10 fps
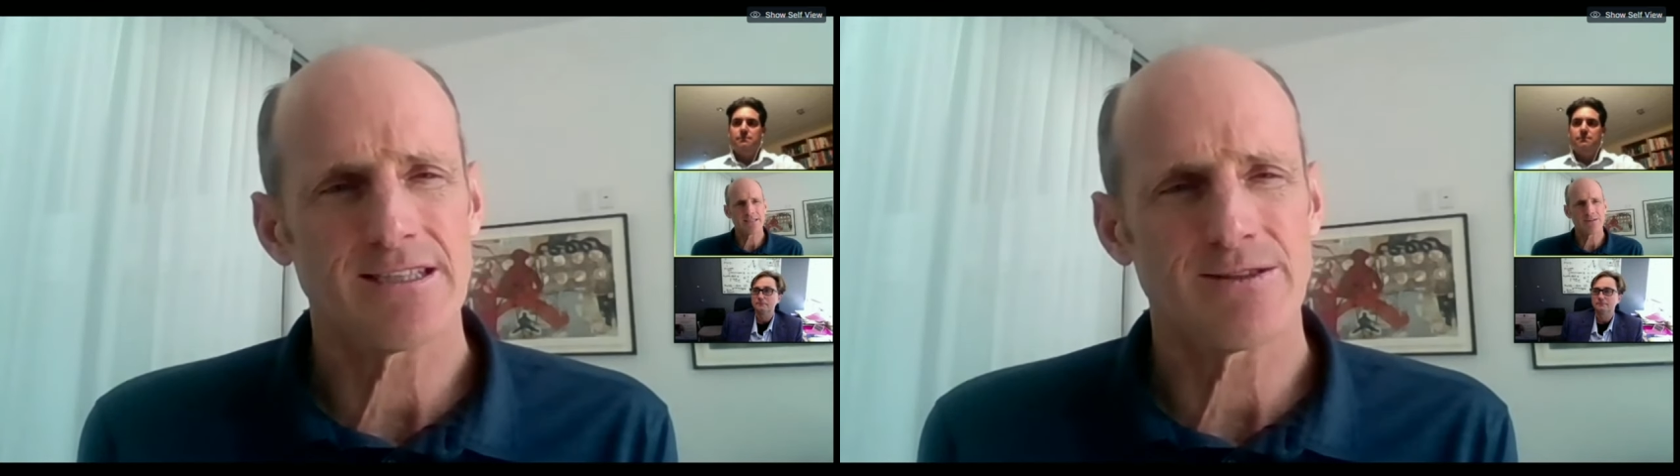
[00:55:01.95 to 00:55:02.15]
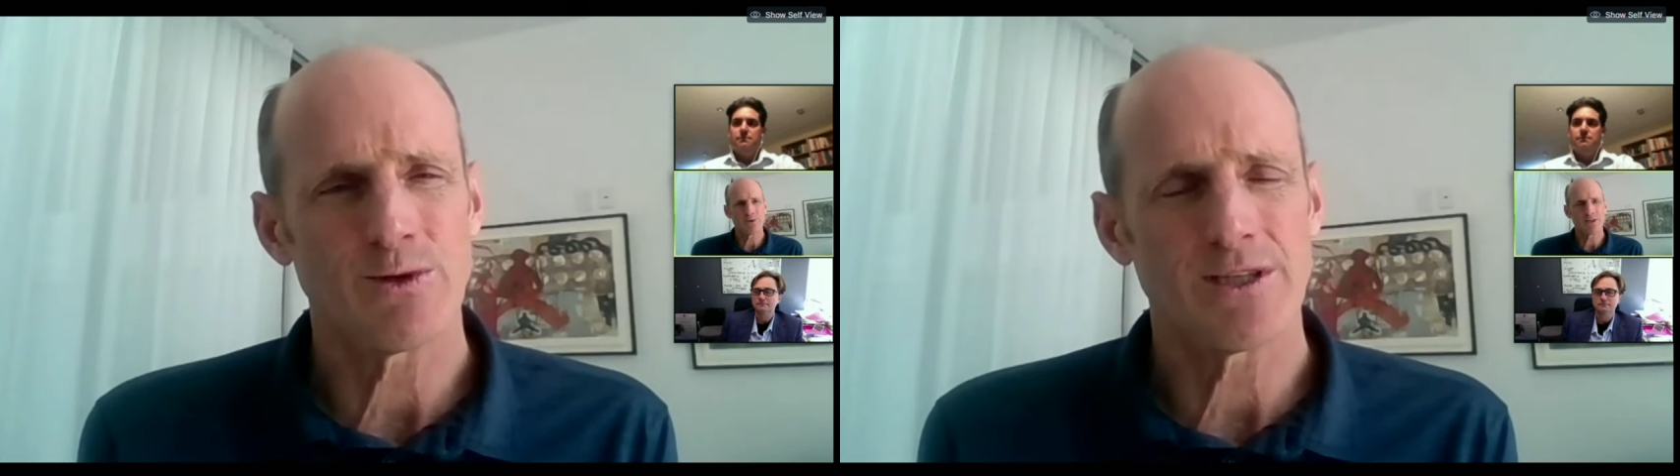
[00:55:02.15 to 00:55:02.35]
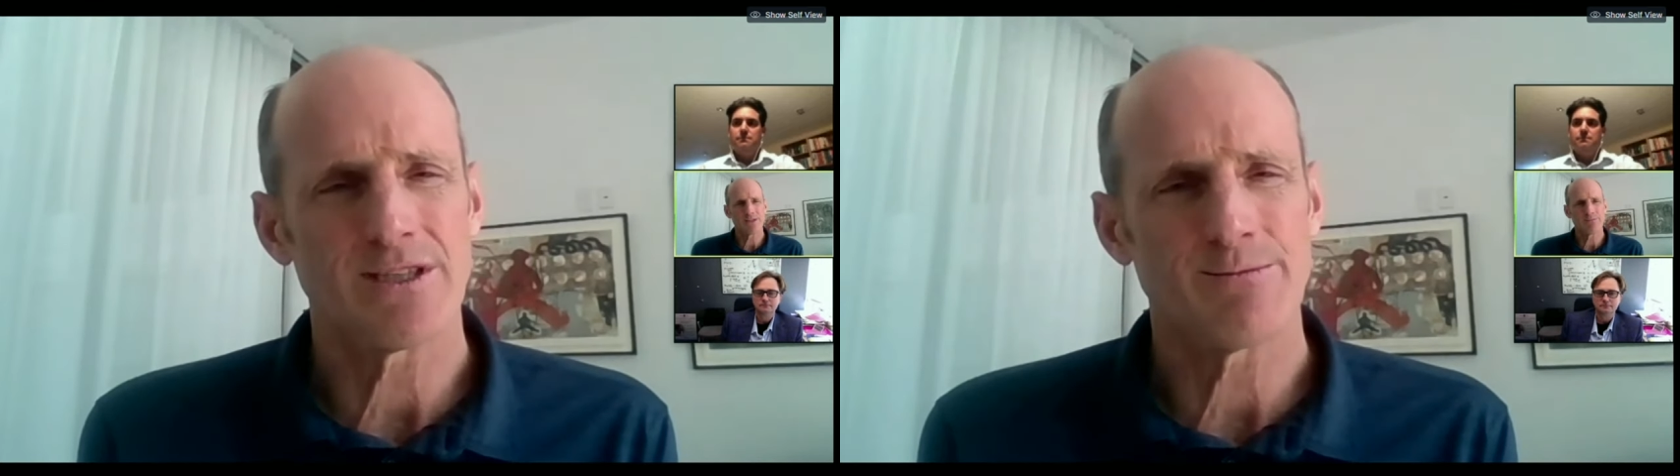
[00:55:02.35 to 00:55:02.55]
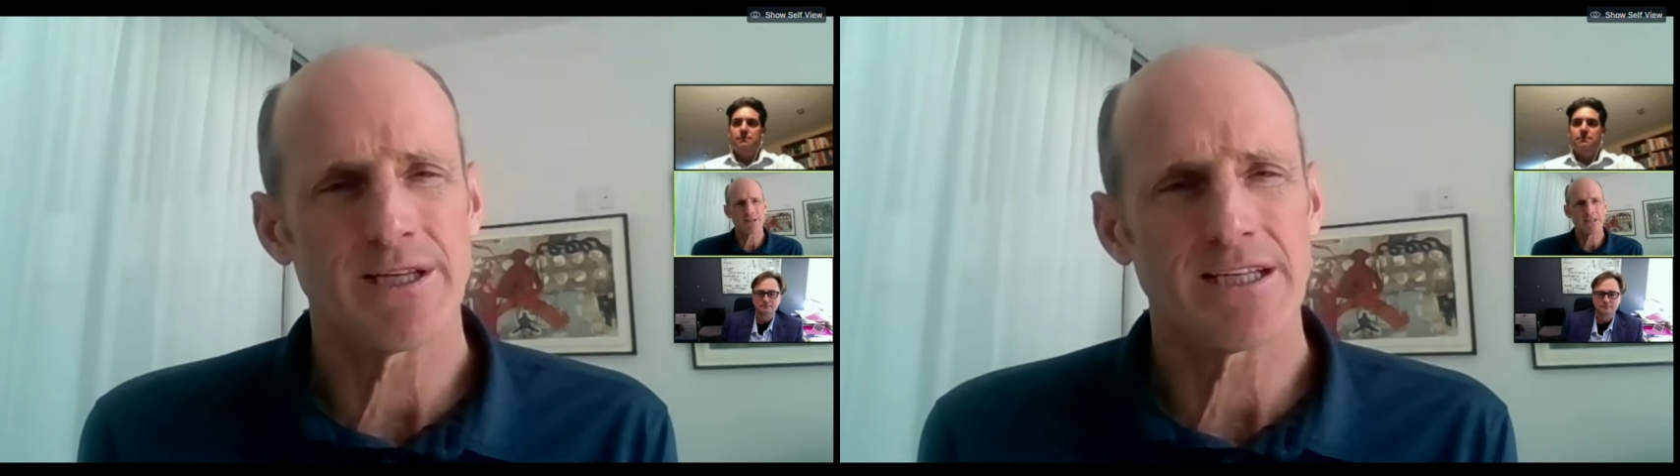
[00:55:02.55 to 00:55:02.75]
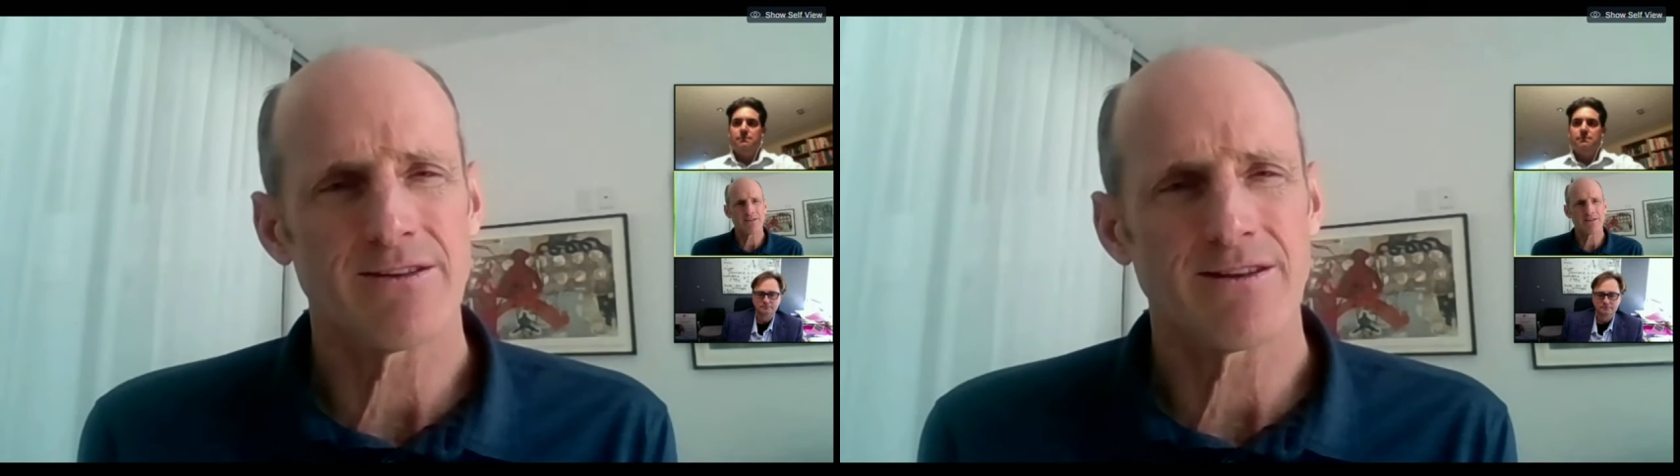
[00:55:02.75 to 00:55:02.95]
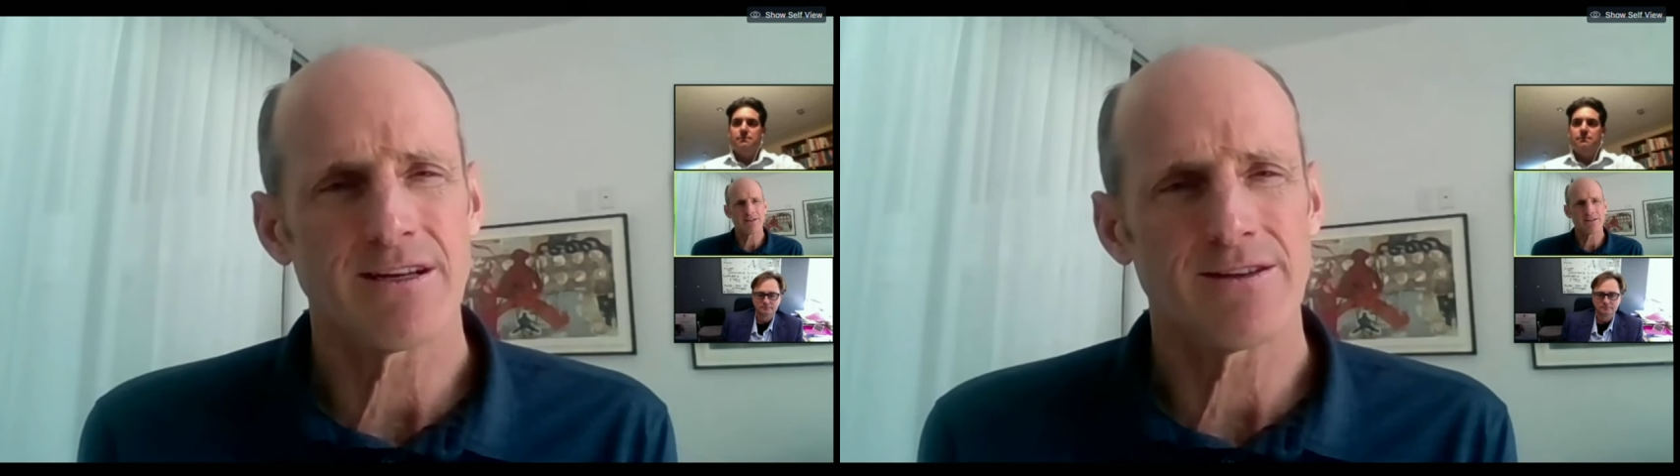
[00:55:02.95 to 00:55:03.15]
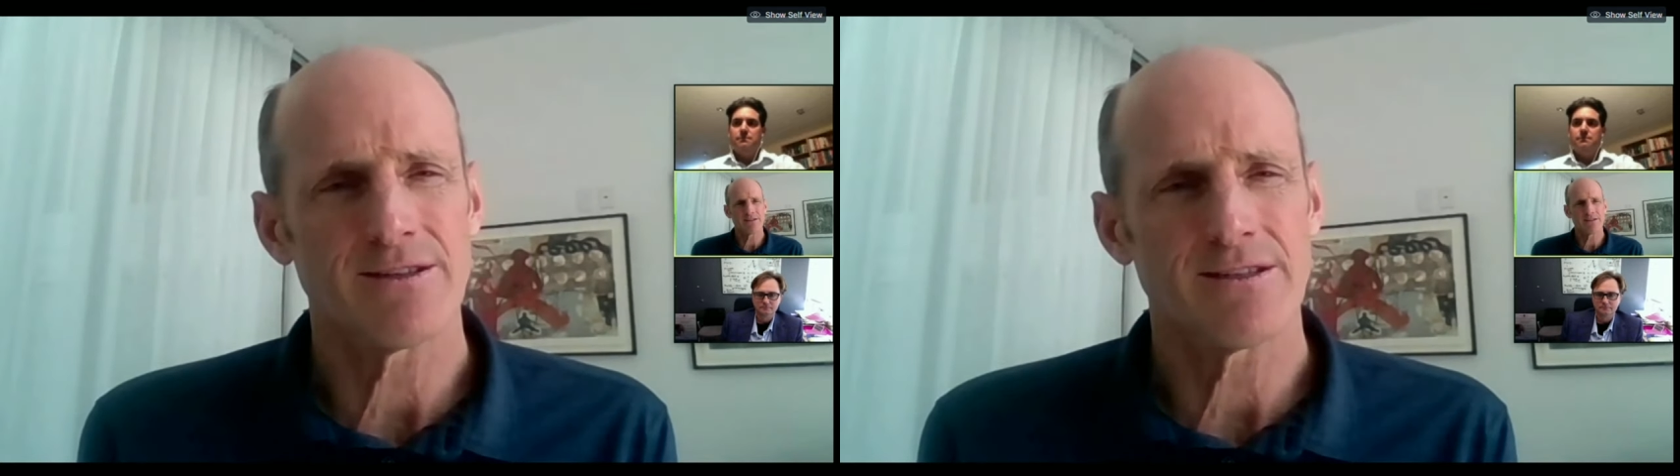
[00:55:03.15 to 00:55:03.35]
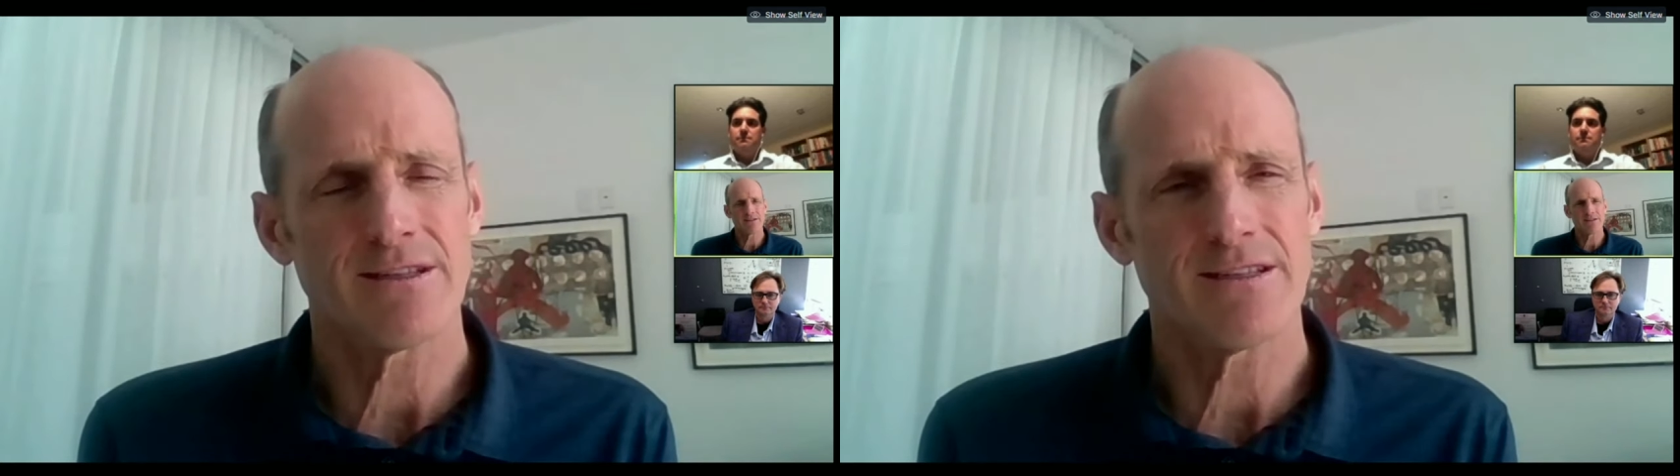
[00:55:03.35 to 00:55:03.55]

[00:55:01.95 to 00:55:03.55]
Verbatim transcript: in one domain or the other.